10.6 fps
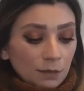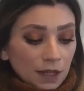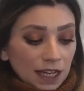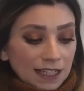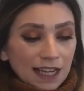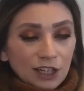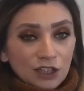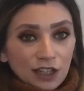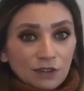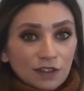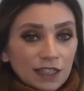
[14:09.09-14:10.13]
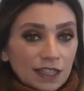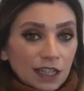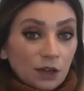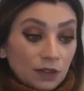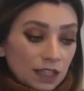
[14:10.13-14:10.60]
but it is actually
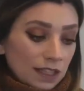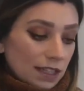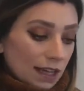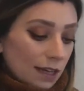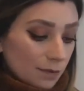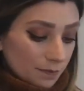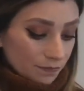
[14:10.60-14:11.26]
fleecy on the inside.